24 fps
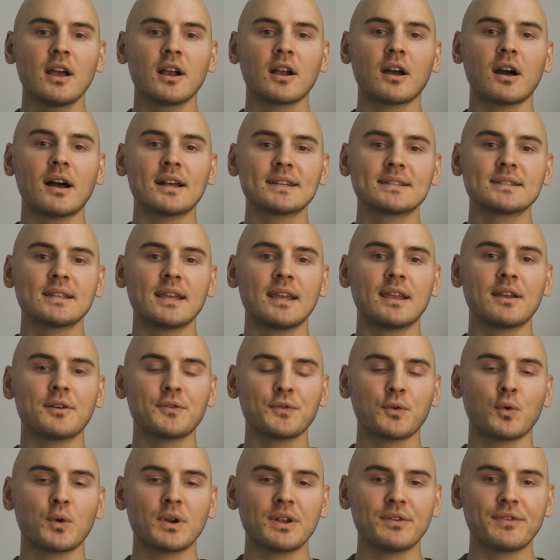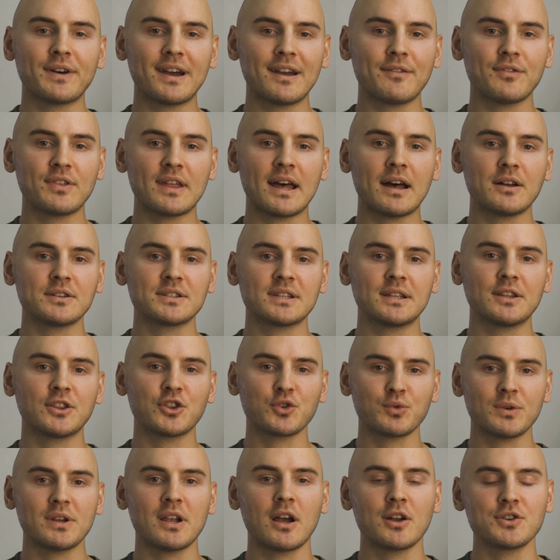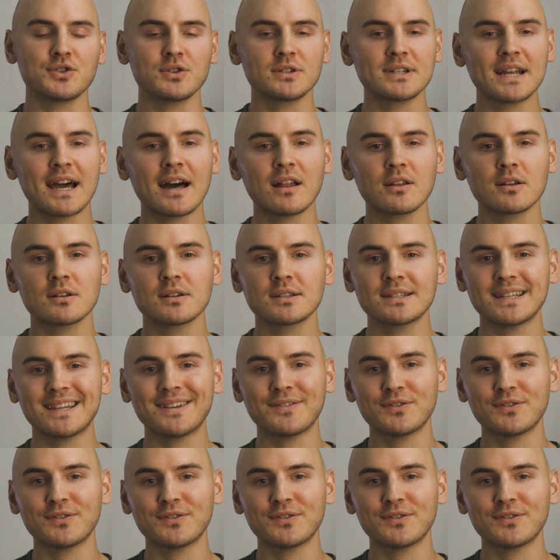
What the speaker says: costing $45,300